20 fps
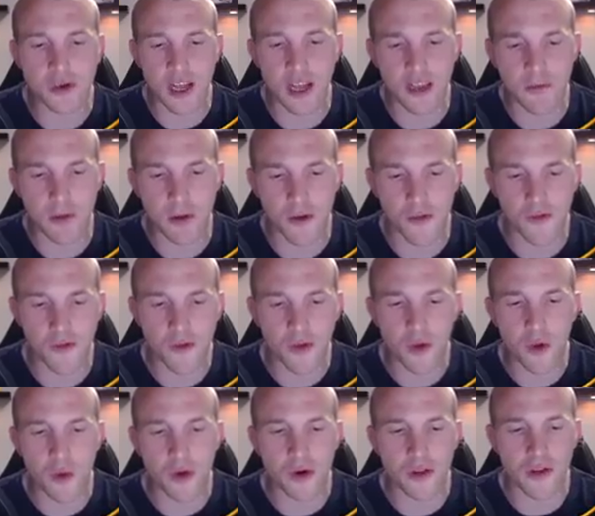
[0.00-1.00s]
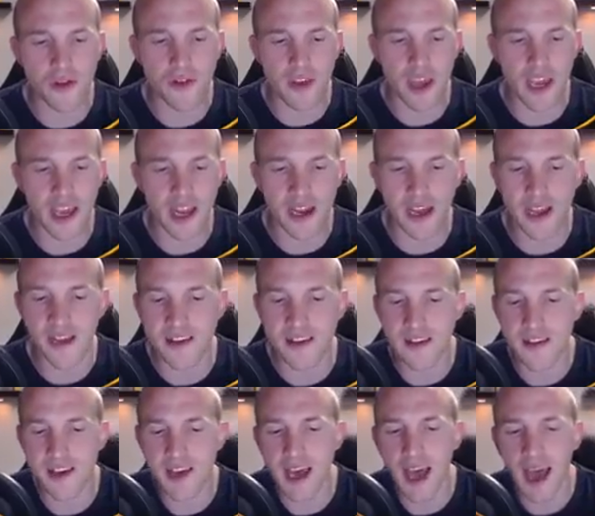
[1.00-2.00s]
so let's put a few others in and
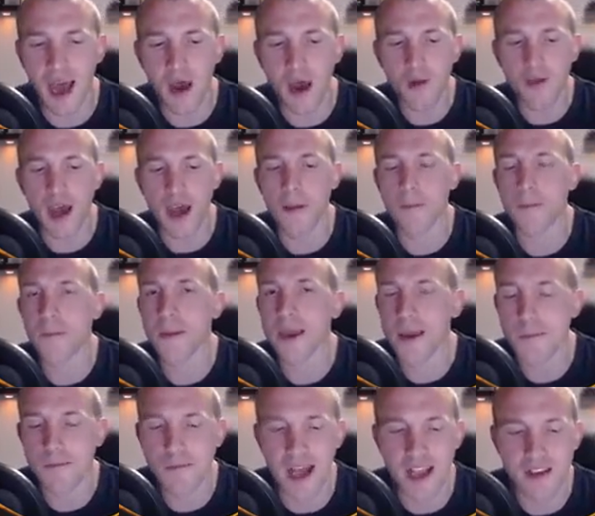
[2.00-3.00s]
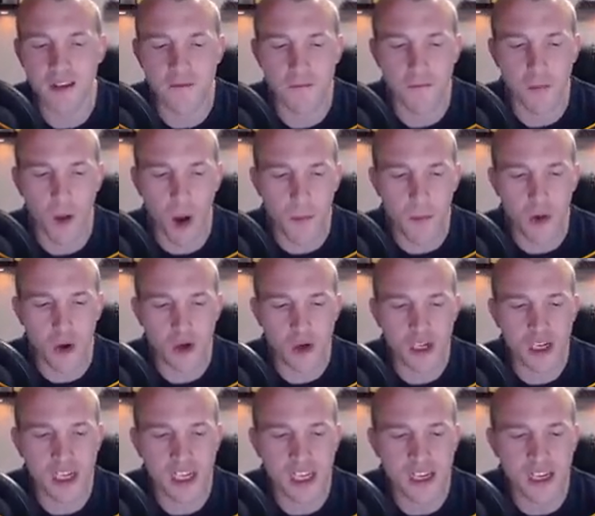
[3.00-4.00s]
see how that big massive bomb
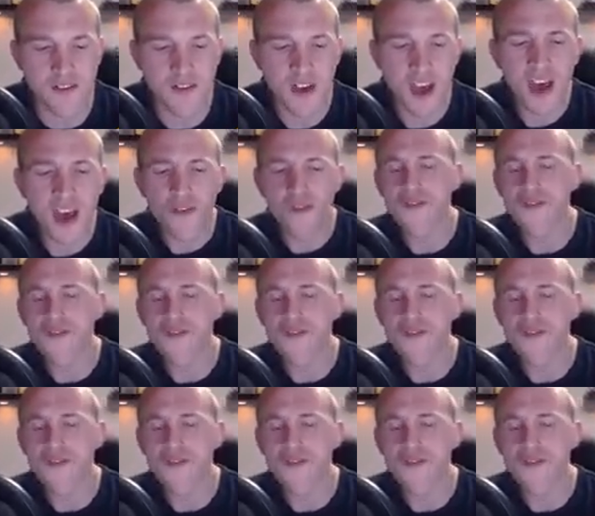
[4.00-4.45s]
underneath